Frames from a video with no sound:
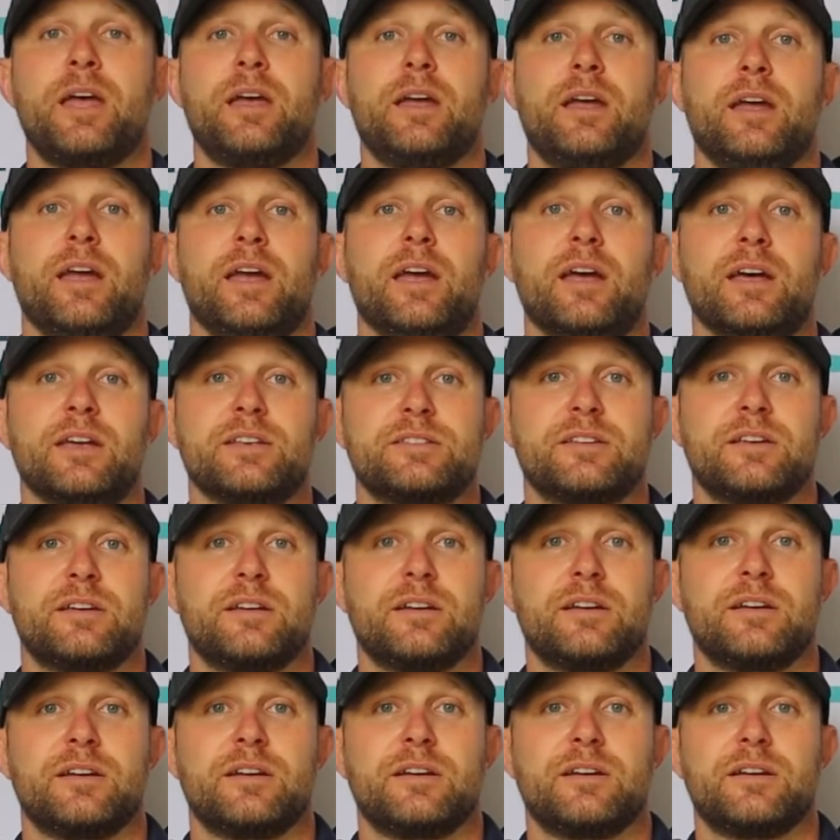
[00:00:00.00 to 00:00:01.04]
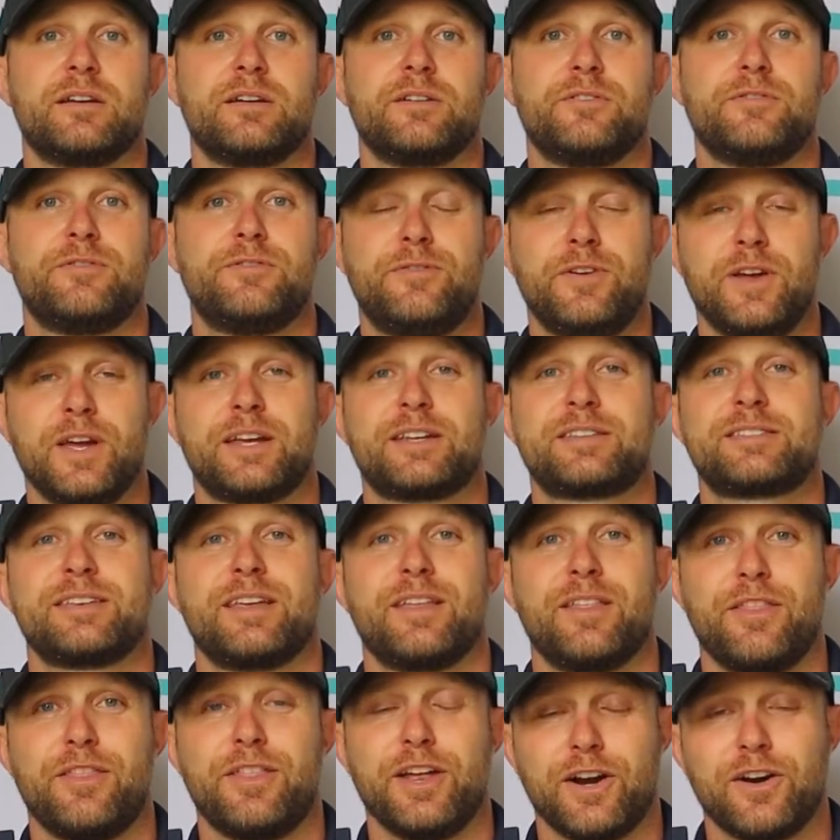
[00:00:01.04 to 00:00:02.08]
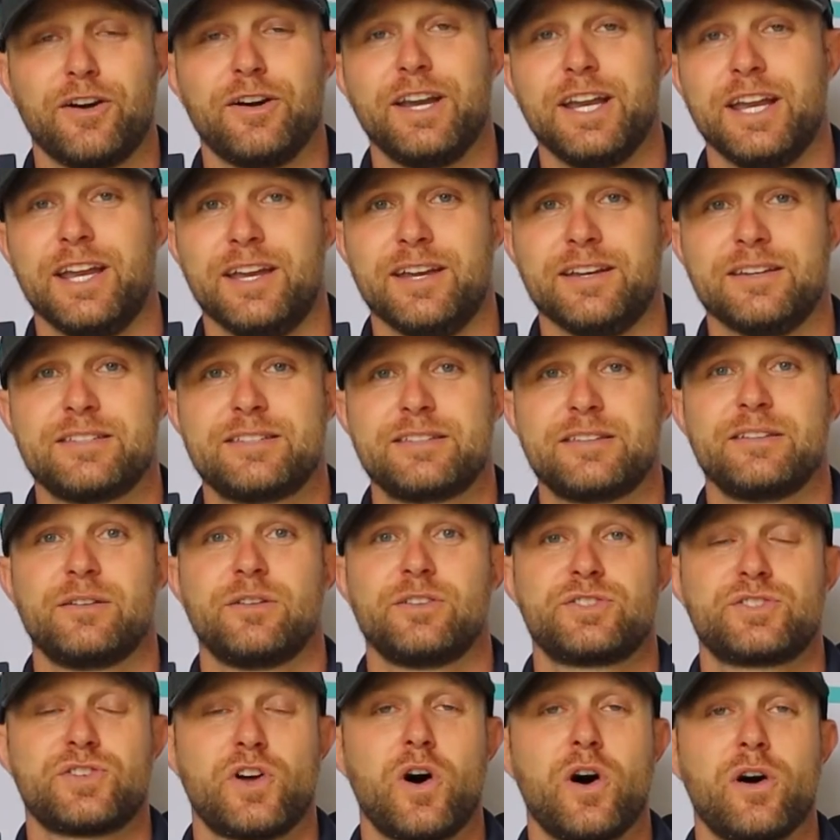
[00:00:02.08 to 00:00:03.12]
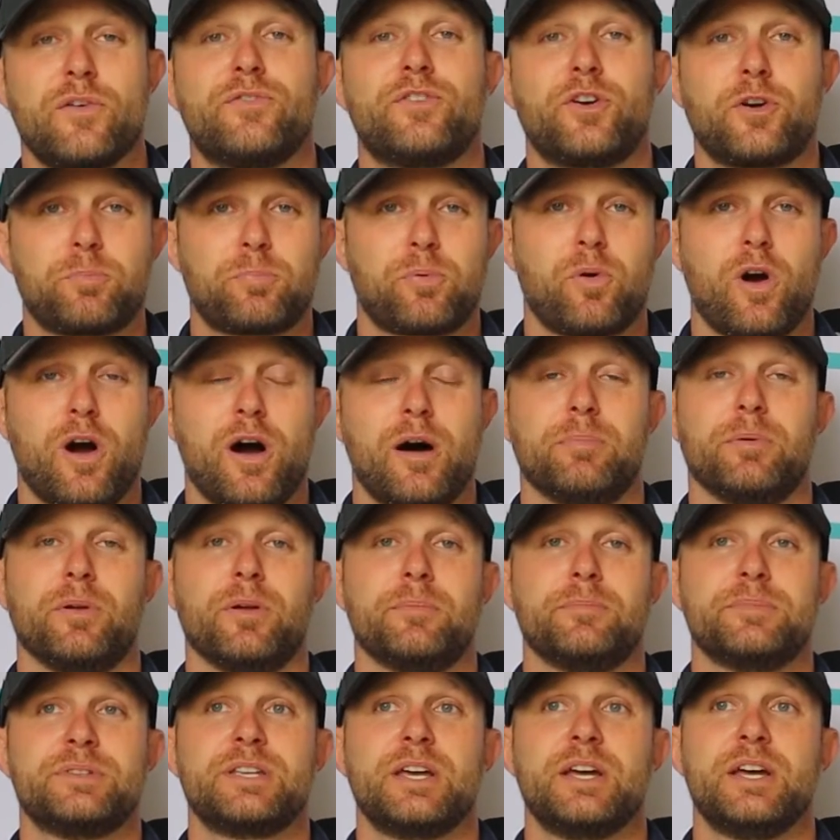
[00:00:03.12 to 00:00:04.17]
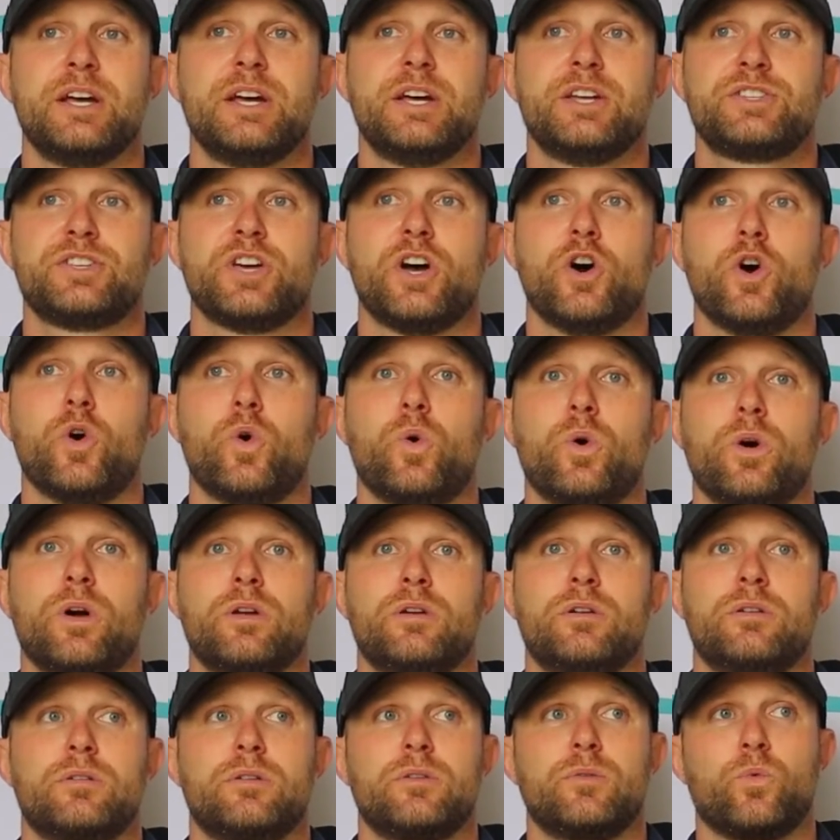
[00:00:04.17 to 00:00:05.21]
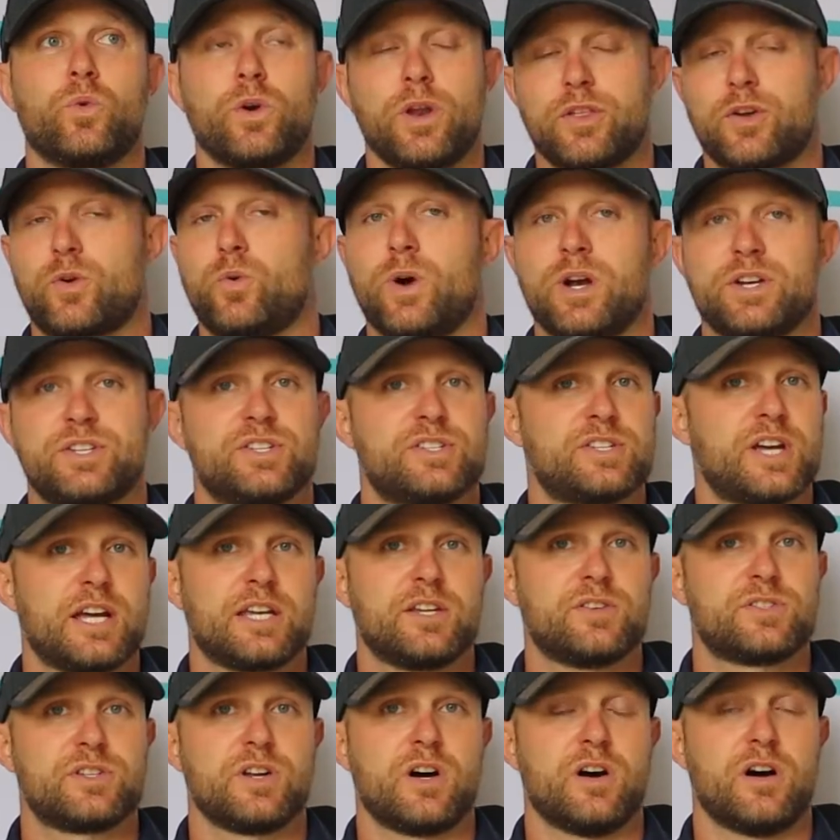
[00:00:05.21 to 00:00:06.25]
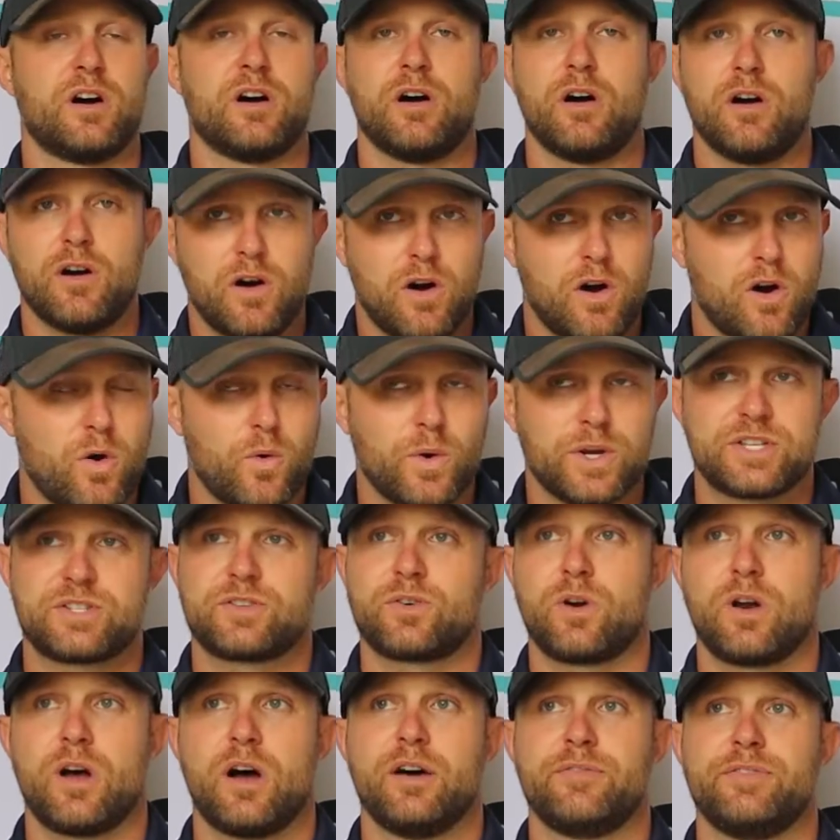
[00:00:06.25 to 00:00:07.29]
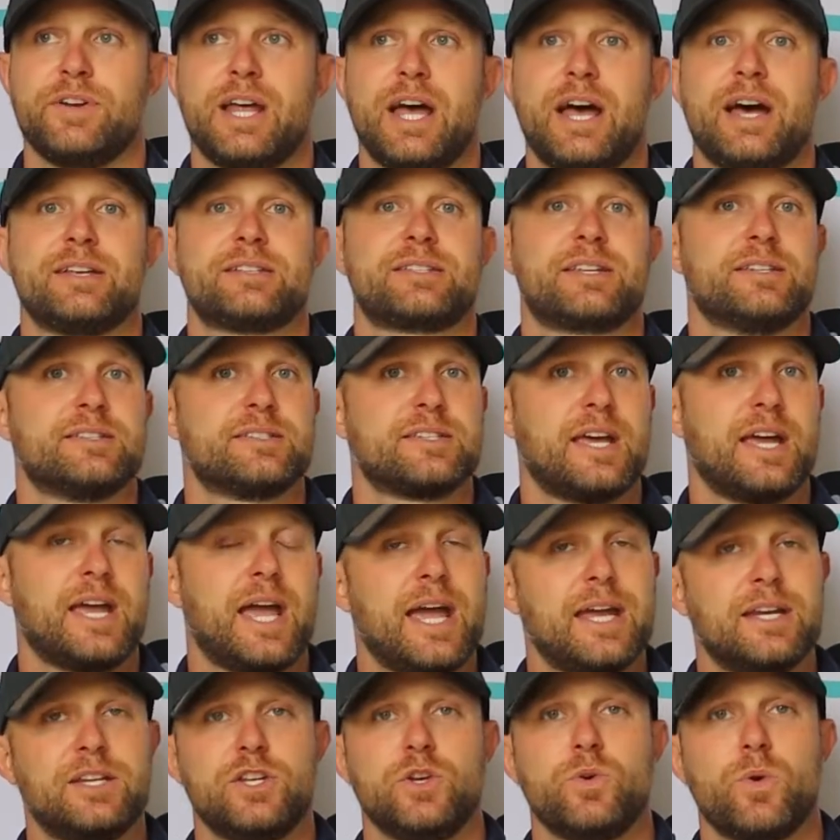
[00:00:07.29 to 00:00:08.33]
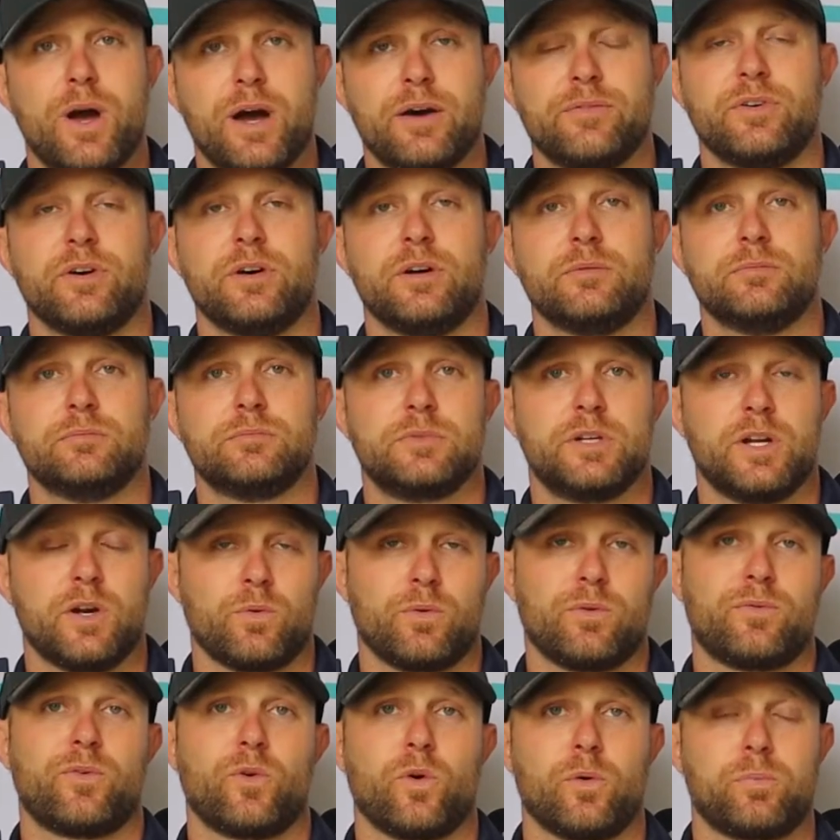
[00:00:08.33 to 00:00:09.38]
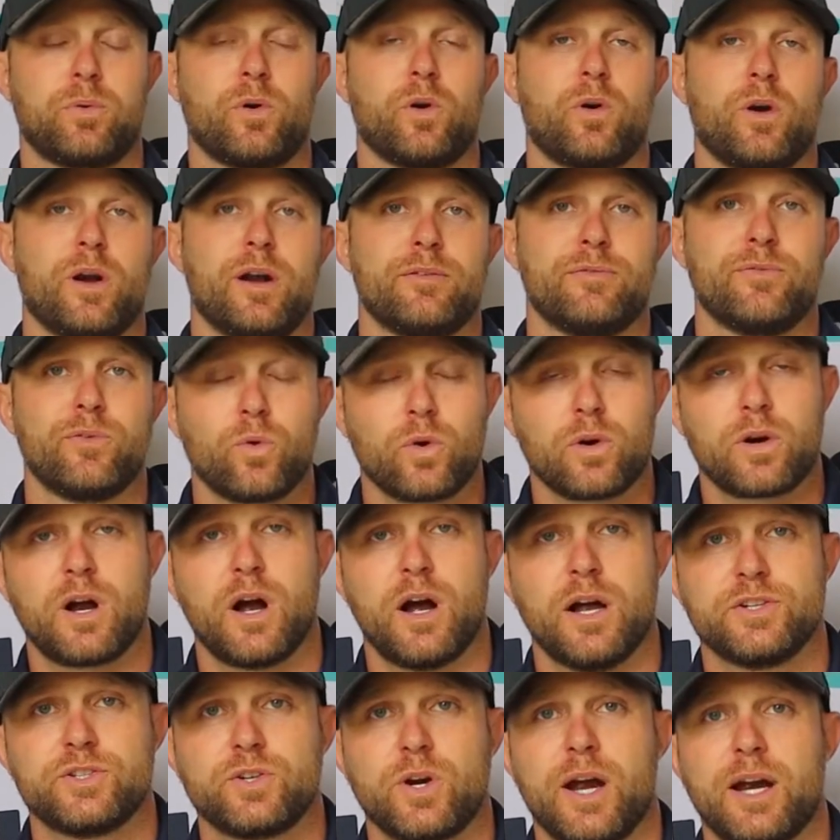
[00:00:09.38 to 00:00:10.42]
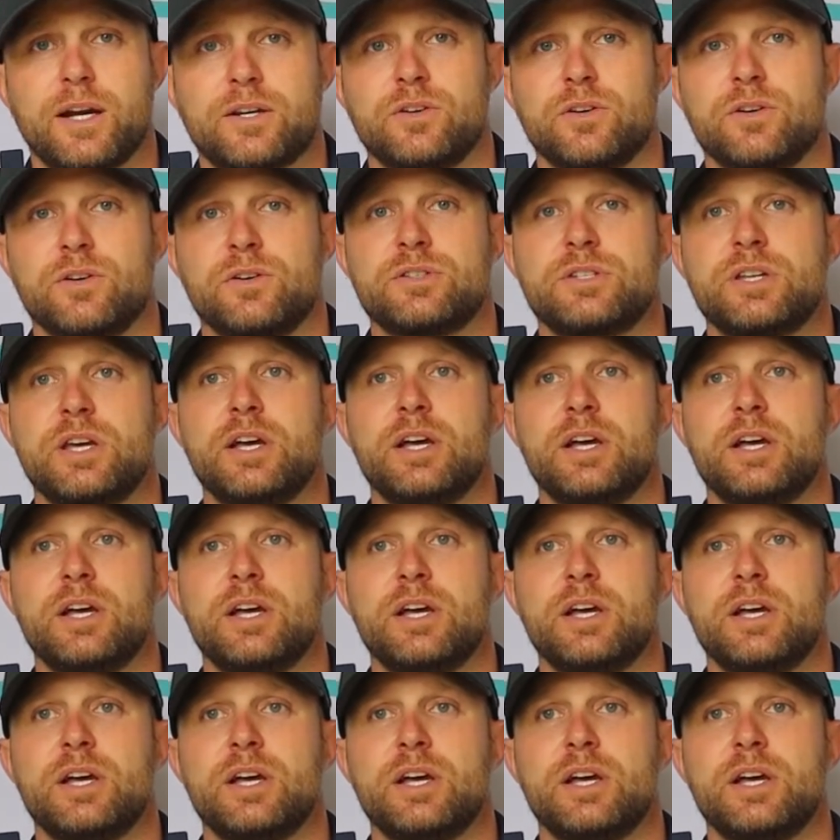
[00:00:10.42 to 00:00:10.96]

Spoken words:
is fix their needs, solve their problems. So one of the questions I used to always start off and ask and say, hey, do you have a referral program for contractors